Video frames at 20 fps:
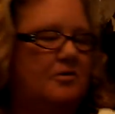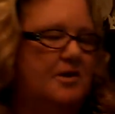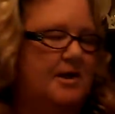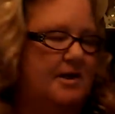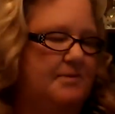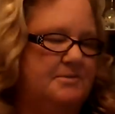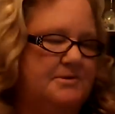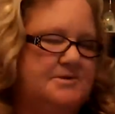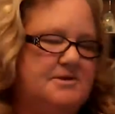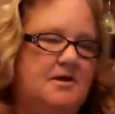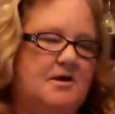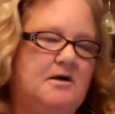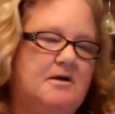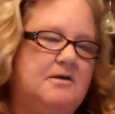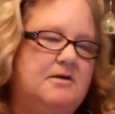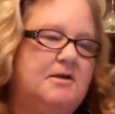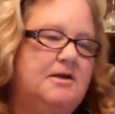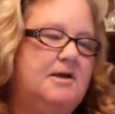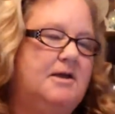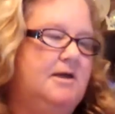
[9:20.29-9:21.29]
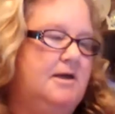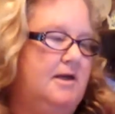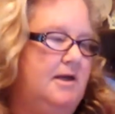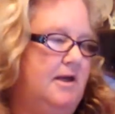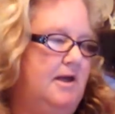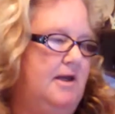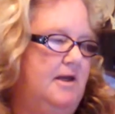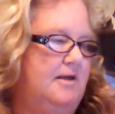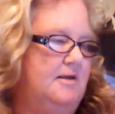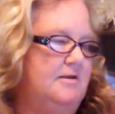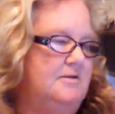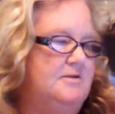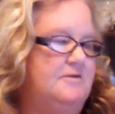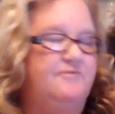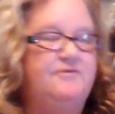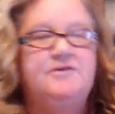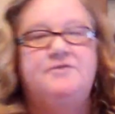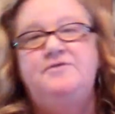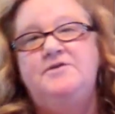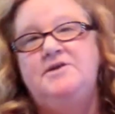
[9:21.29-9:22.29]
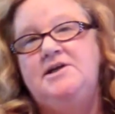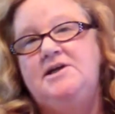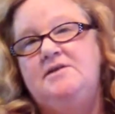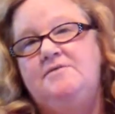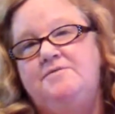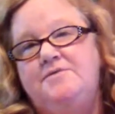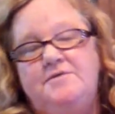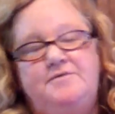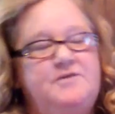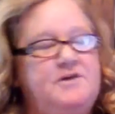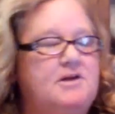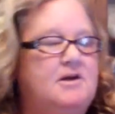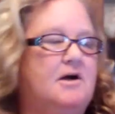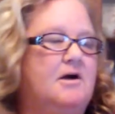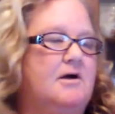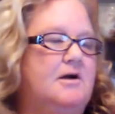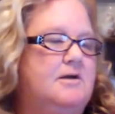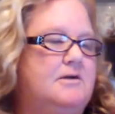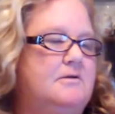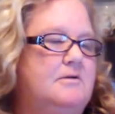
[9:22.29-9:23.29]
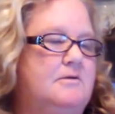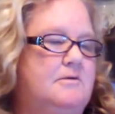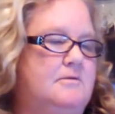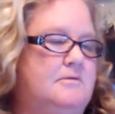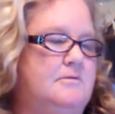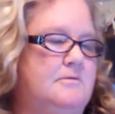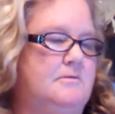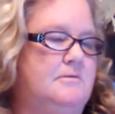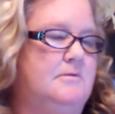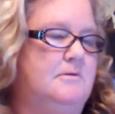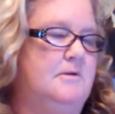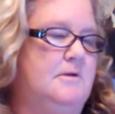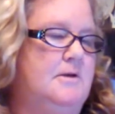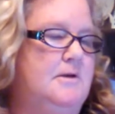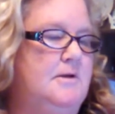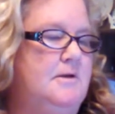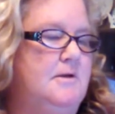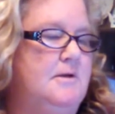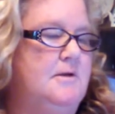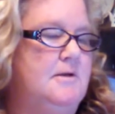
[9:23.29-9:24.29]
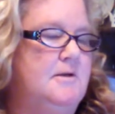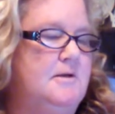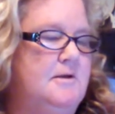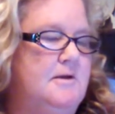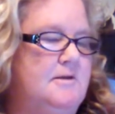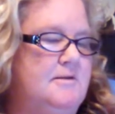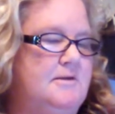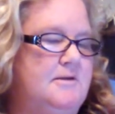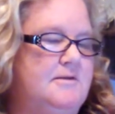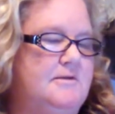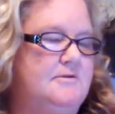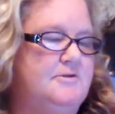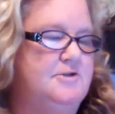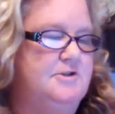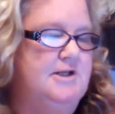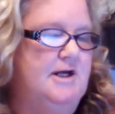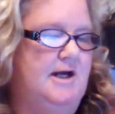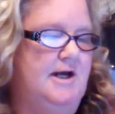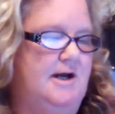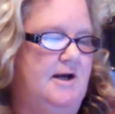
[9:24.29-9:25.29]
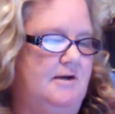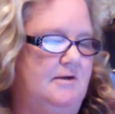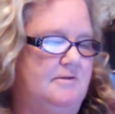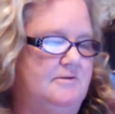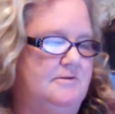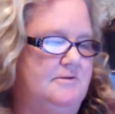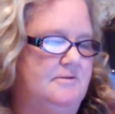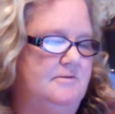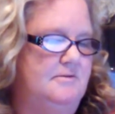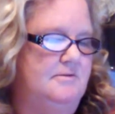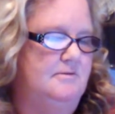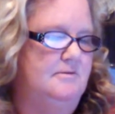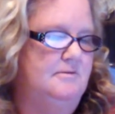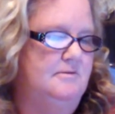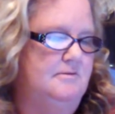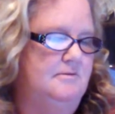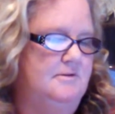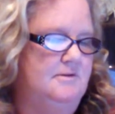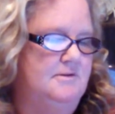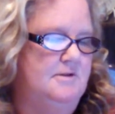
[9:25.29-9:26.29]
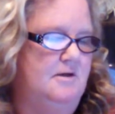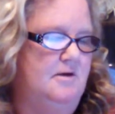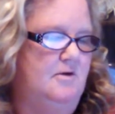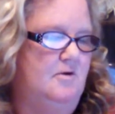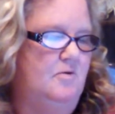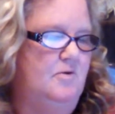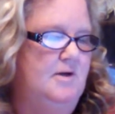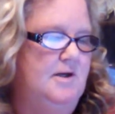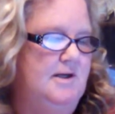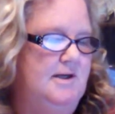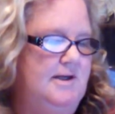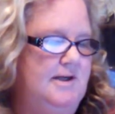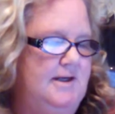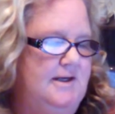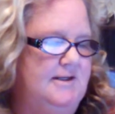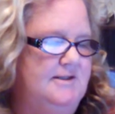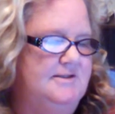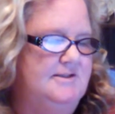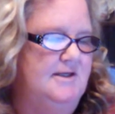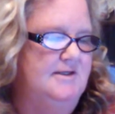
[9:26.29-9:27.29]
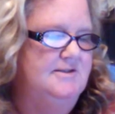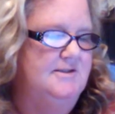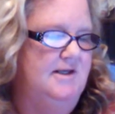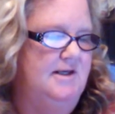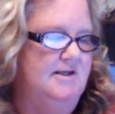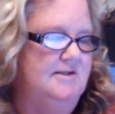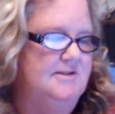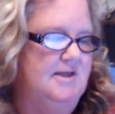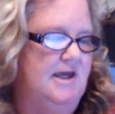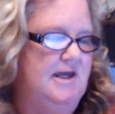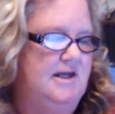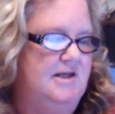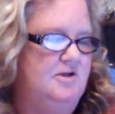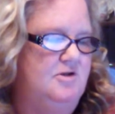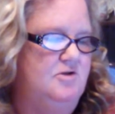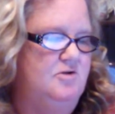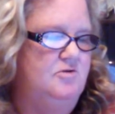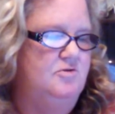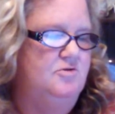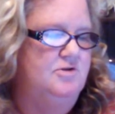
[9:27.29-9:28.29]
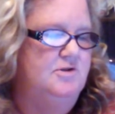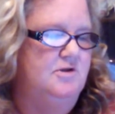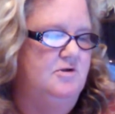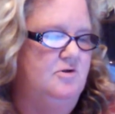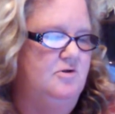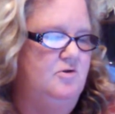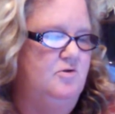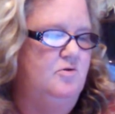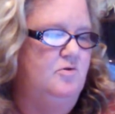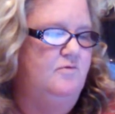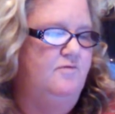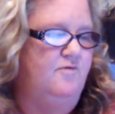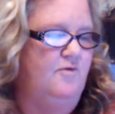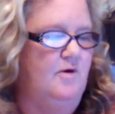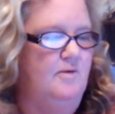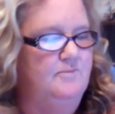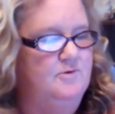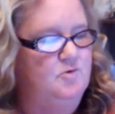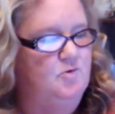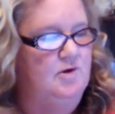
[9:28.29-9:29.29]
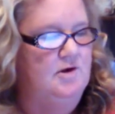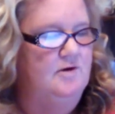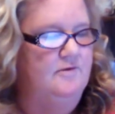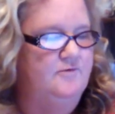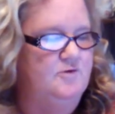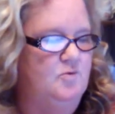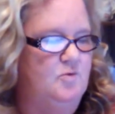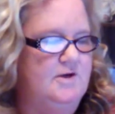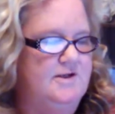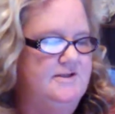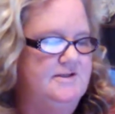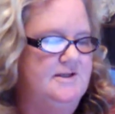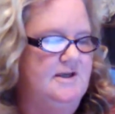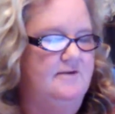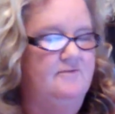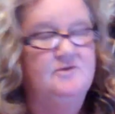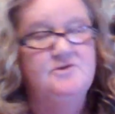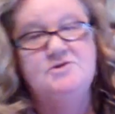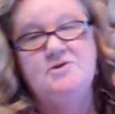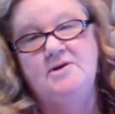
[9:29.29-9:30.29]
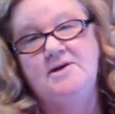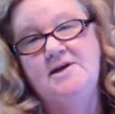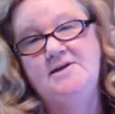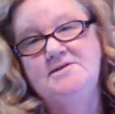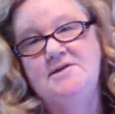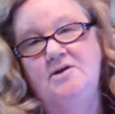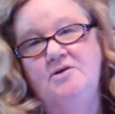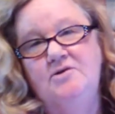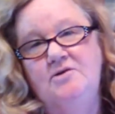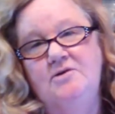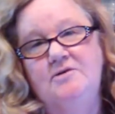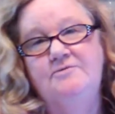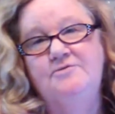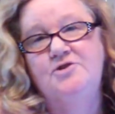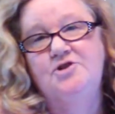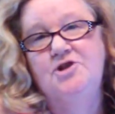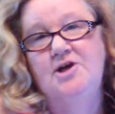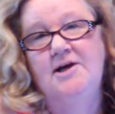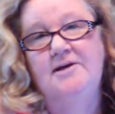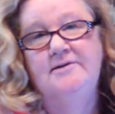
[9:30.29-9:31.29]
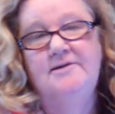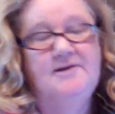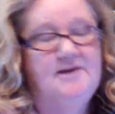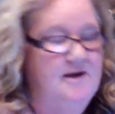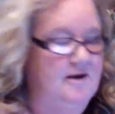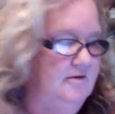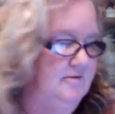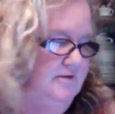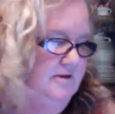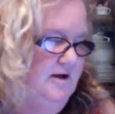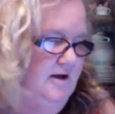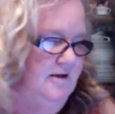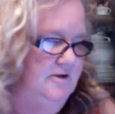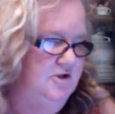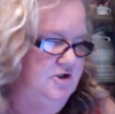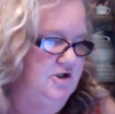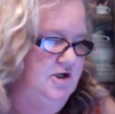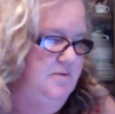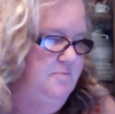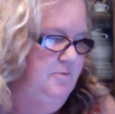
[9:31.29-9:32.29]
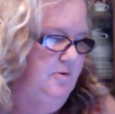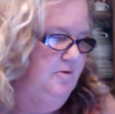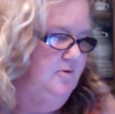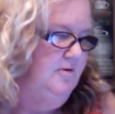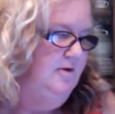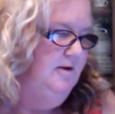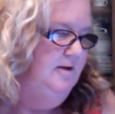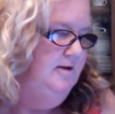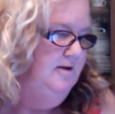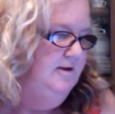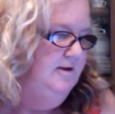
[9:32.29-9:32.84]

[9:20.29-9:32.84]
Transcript: it on Amazon, and it's $15.59, and then there's tax. So it says it has eight used and new from 1227, so I guess I could have checked it out and got it cheaper.